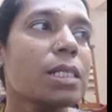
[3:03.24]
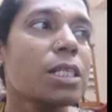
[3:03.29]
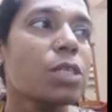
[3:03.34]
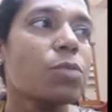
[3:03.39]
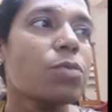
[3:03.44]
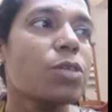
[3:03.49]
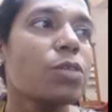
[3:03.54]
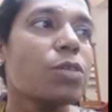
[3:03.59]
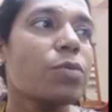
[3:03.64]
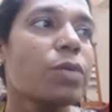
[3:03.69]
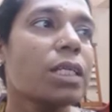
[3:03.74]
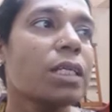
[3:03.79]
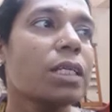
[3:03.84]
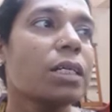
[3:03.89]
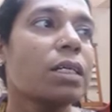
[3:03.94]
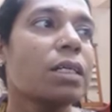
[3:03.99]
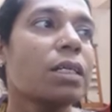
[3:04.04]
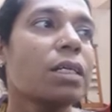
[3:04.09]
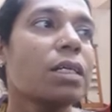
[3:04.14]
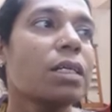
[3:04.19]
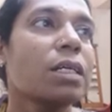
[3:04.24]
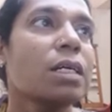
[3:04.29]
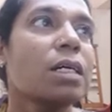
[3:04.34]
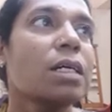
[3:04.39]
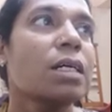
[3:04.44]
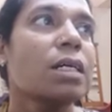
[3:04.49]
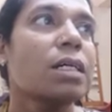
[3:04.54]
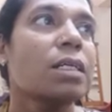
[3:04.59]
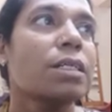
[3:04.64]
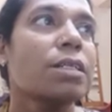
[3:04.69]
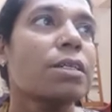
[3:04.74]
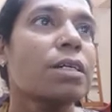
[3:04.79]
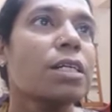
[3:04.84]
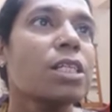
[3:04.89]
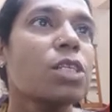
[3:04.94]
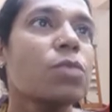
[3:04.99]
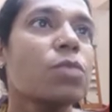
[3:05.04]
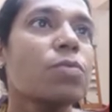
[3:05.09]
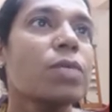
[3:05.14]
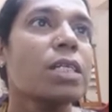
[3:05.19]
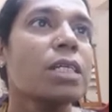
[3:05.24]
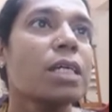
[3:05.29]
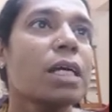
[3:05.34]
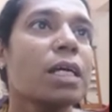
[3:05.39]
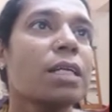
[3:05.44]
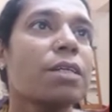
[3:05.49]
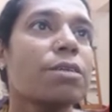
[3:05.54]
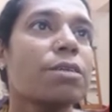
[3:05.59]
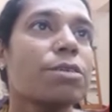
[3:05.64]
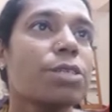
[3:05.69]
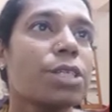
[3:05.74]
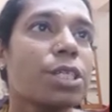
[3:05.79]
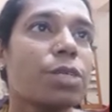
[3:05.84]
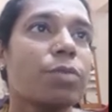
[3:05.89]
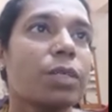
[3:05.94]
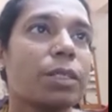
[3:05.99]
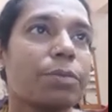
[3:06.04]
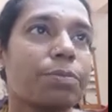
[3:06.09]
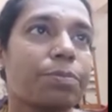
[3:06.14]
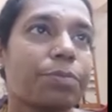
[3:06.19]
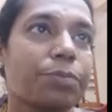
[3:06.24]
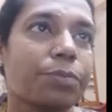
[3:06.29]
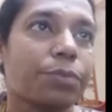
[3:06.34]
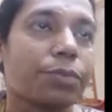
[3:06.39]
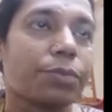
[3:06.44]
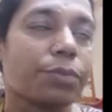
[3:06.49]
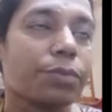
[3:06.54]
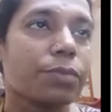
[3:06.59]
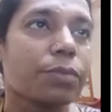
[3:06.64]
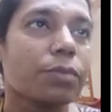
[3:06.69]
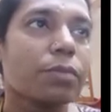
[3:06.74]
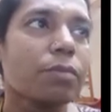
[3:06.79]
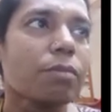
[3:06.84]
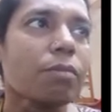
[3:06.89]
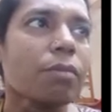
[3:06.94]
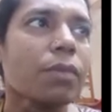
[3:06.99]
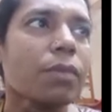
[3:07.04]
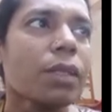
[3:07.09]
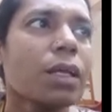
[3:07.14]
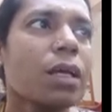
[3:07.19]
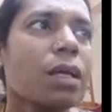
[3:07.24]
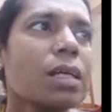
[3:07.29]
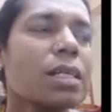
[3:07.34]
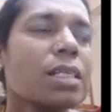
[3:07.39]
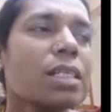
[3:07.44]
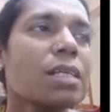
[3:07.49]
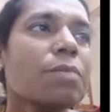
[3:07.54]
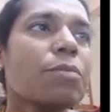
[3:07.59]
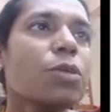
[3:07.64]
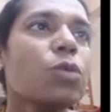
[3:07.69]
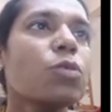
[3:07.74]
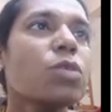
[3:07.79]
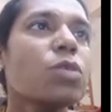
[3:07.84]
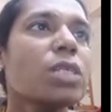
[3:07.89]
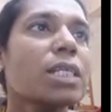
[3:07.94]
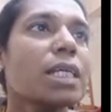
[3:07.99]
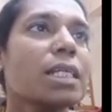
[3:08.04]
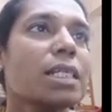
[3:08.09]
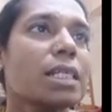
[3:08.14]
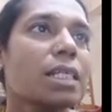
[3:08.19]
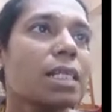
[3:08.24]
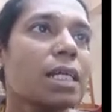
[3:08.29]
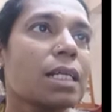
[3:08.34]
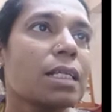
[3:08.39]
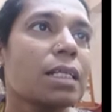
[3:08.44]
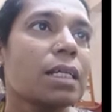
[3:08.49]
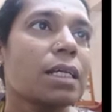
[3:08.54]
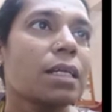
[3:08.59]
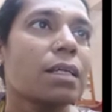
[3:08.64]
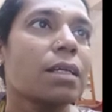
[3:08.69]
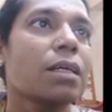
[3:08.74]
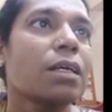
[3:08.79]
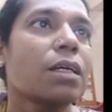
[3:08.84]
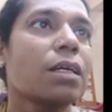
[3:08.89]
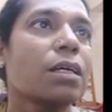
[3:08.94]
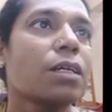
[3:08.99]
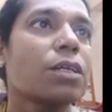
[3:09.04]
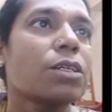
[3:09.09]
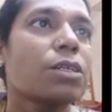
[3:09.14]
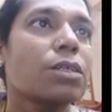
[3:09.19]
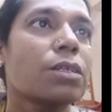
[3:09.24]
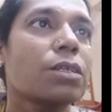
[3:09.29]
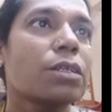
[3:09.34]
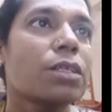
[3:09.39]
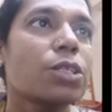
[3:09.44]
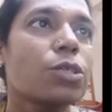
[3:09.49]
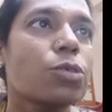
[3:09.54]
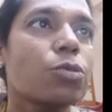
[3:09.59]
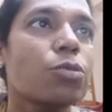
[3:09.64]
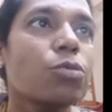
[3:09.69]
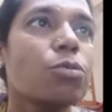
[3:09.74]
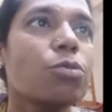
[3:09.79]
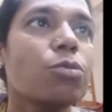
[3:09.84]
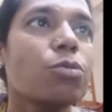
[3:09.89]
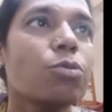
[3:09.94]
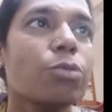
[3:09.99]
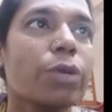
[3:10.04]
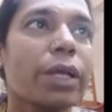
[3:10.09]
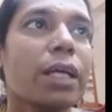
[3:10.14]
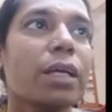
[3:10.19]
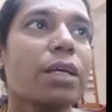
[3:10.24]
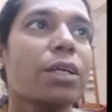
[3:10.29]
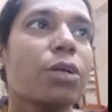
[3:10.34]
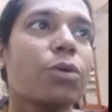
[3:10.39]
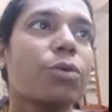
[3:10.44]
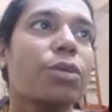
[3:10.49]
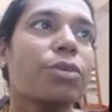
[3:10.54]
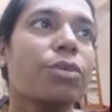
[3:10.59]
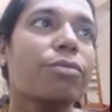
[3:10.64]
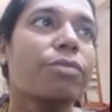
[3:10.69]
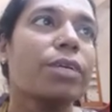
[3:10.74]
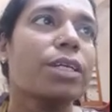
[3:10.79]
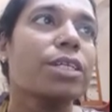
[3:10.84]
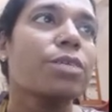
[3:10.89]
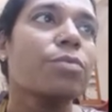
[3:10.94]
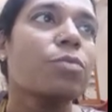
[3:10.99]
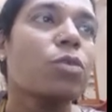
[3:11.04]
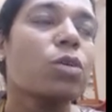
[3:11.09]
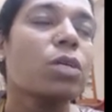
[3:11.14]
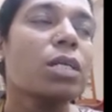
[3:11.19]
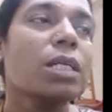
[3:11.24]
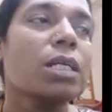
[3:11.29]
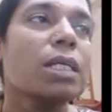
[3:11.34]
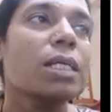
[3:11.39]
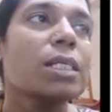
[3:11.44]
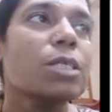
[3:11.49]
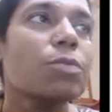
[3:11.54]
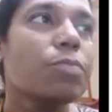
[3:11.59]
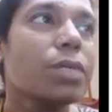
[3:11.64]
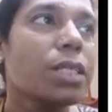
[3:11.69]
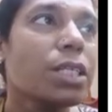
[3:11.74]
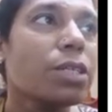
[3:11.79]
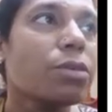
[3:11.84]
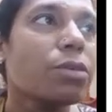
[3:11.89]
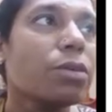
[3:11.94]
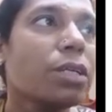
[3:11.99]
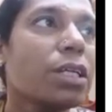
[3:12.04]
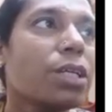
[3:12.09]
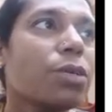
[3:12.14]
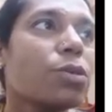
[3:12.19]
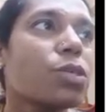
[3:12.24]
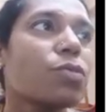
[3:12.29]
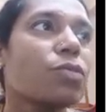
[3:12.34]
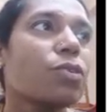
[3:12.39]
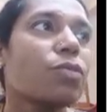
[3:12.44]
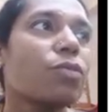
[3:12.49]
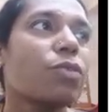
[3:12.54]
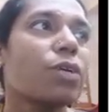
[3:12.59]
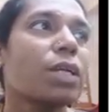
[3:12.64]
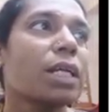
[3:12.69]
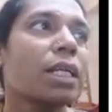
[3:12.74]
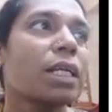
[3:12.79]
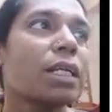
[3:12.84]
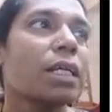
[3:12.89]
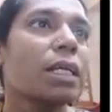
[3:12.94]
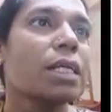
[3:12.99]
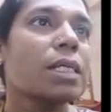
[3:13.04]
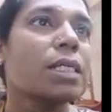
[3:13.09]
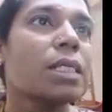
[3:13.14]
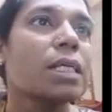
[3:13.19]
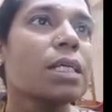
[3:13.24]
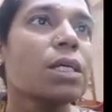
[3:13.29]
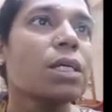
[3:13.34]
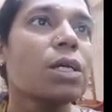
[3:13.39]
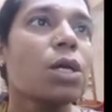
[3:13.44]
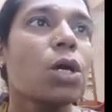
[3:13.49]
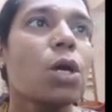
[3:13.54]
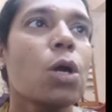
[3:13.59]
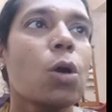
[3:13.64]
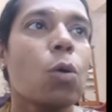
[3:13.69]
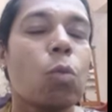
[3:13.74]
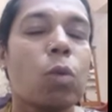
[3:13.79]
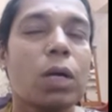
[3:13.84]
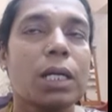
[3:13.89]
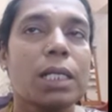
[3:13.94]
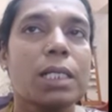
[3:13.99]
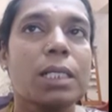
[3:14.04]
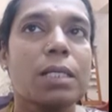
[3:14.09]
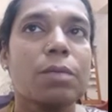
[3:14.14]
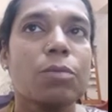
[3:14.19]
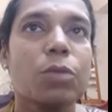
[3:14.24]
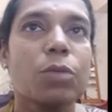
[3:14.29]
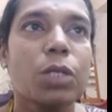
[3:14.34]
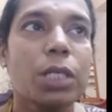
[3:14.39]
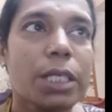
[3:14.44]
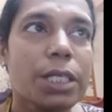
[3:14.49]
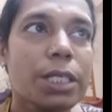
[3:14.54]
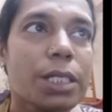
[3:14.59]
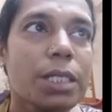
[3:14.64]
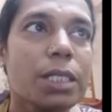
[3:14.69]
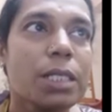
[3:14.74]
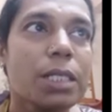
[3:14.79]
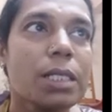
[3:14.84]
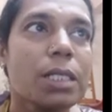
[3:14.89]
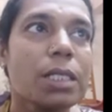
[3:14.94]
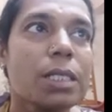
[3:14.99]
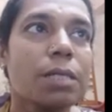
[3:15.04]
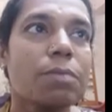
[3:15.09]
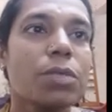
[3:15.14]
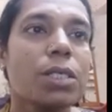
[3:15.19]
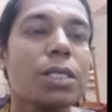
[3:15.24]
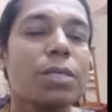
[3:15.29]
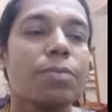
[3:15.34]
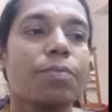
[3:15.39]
between the transmitter and receiver, some use cases are there. The two-ray ground reflection model is particularly useful for analyzing wireless communication systems